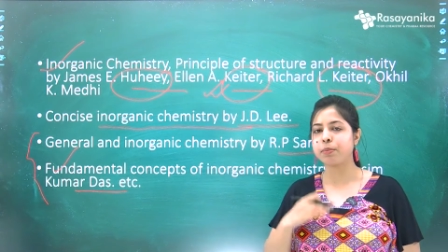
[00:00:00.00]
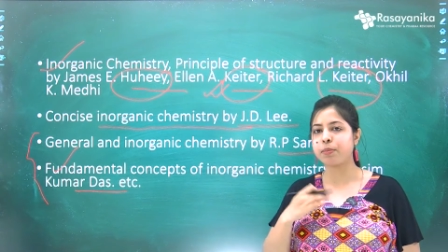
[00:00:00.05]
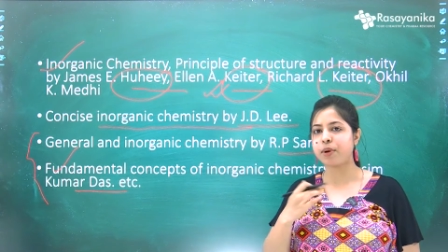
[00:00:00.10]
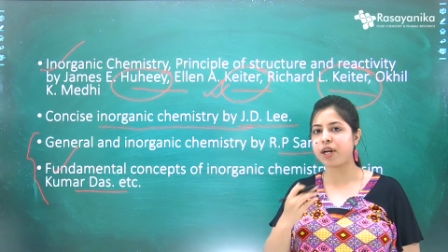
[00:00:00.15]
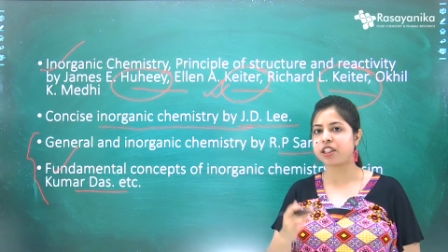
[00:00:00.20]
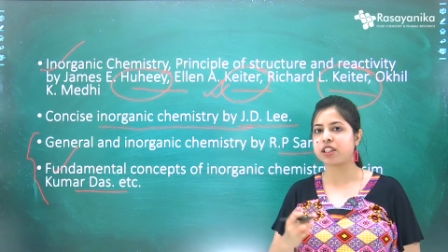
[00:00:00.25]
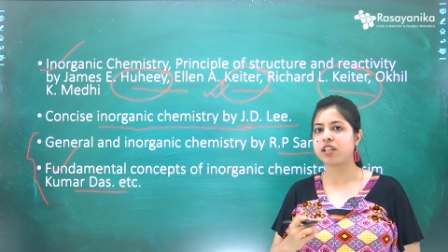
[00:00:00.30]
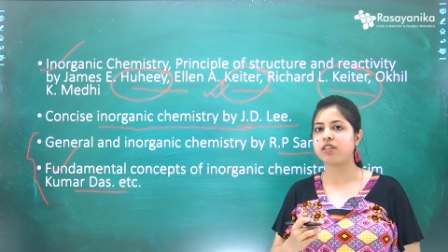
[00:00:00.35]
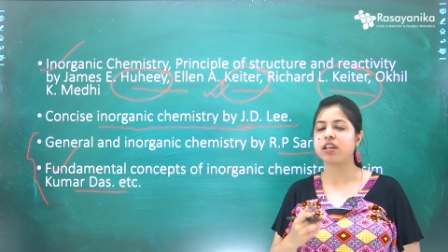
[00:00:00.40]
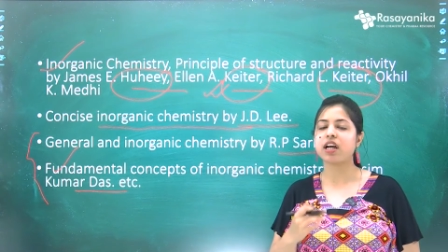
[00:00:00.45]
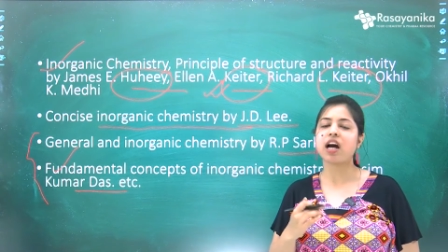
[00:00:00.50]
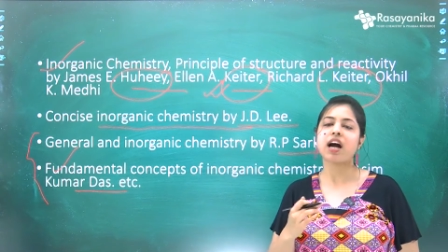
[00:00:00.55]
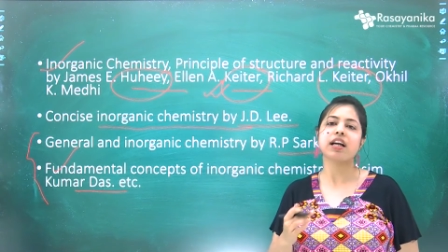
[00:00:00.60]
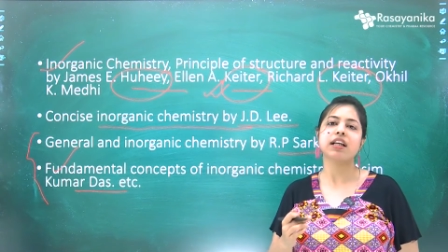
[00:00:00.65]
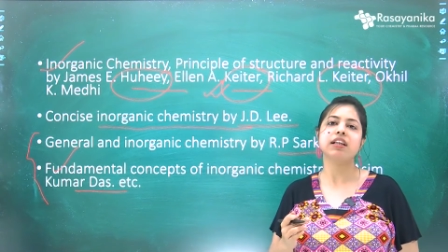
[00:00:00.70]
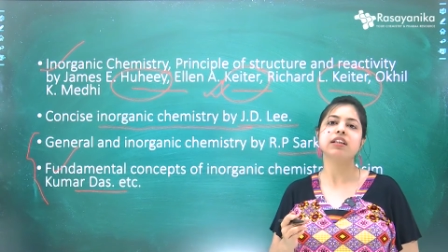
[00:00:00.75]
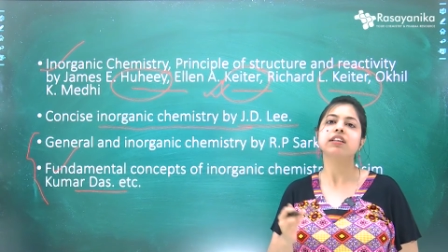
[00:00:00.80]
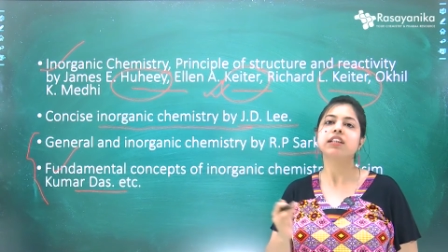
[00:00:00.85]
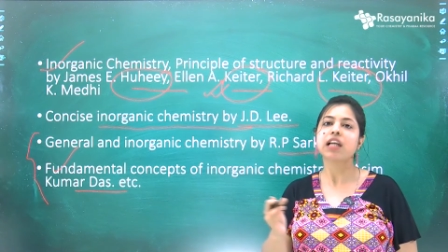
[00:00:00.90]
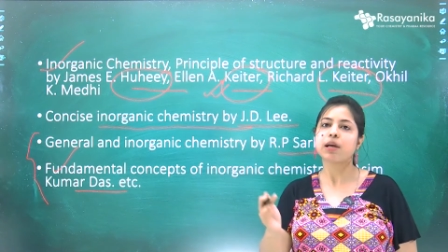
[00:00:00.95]
preparation
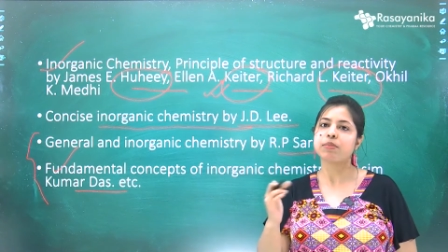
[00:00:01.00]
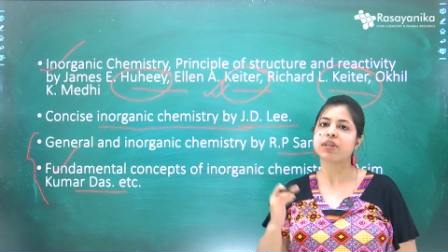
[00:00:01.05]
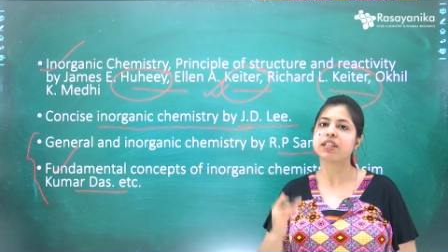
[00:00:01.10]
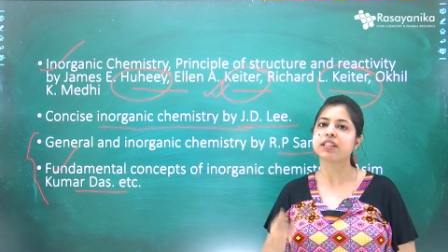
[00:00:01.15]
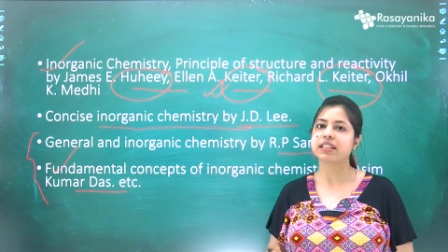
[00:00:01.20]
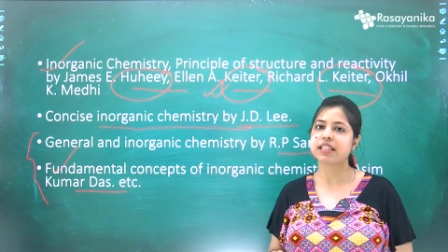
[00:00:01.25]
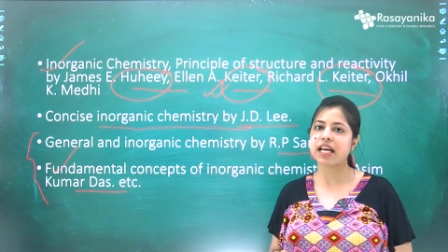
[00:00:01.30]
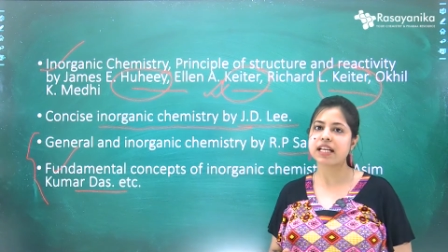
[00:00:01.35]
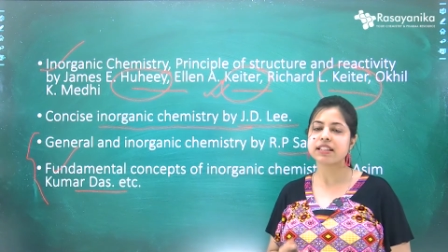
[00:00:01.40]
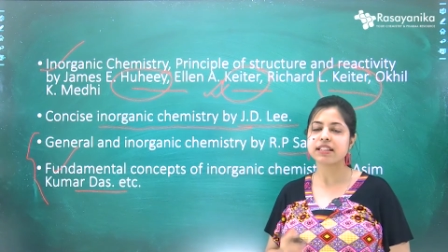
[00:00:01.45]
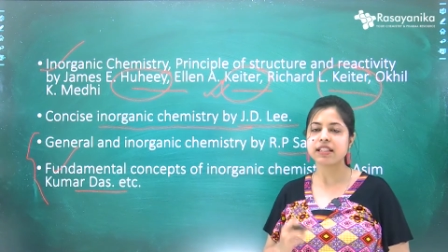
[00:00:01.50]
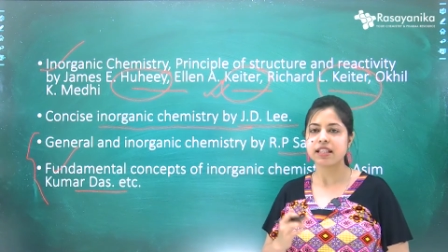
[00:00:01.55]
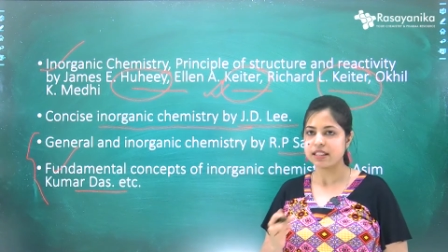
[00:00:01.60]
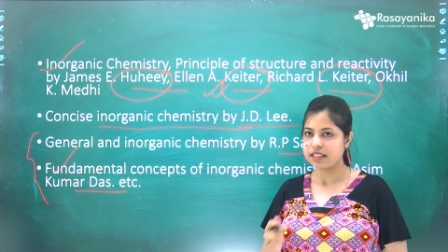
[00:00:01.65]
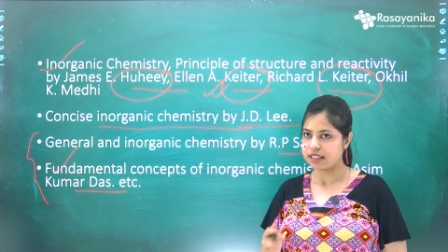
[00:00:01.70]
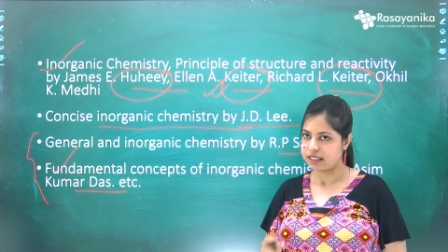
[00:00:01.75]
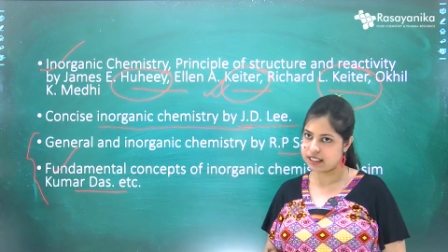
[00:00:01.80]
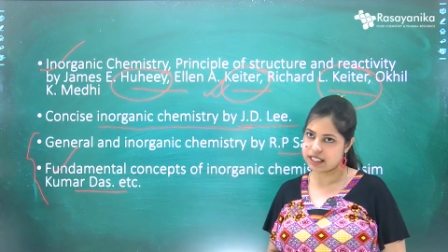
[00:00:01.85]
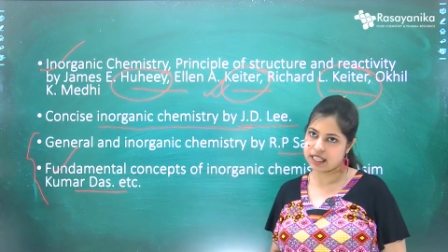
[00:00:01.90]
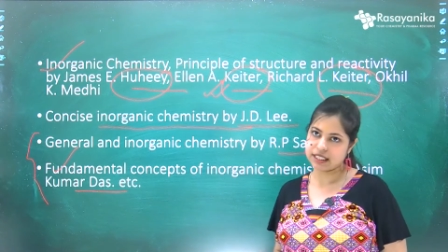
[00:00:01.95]
regarding chemical science
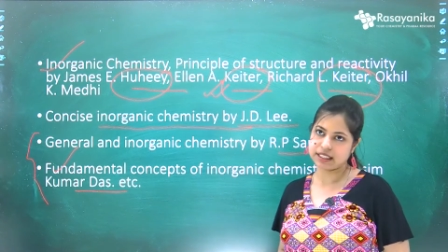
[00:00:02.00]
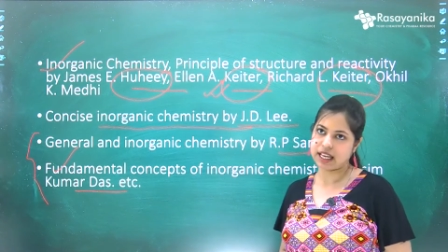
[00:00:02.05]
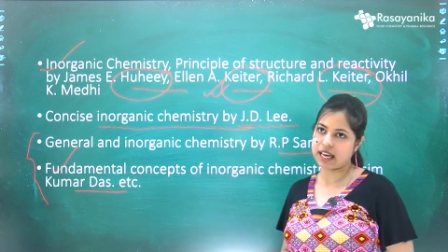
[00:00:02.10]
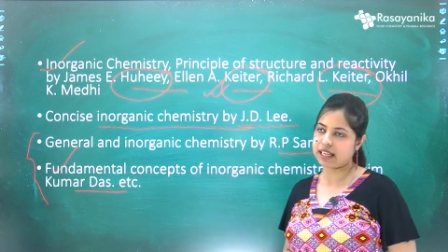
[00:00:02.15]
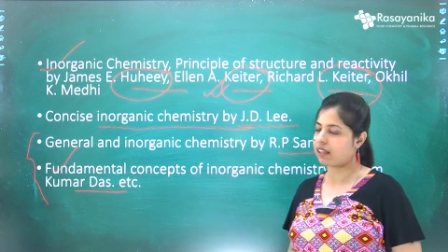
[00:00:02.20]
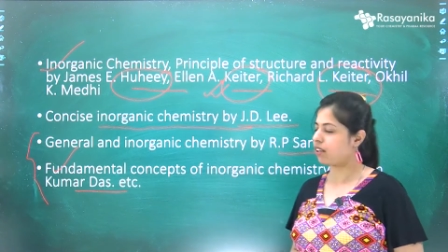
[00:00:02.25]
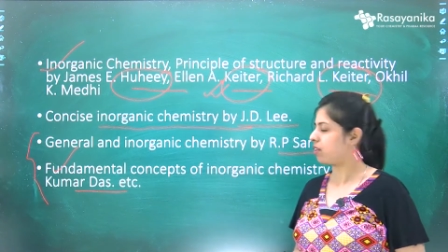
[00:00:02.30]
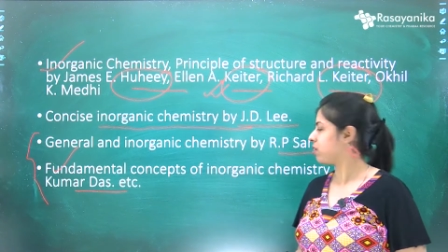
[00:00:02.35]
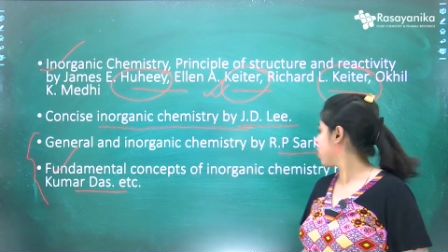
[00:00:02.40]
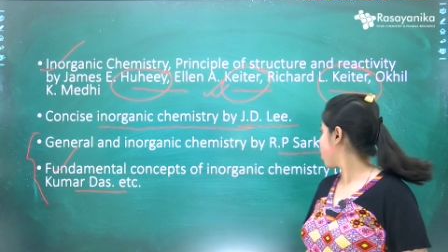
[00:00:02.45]
CSIR.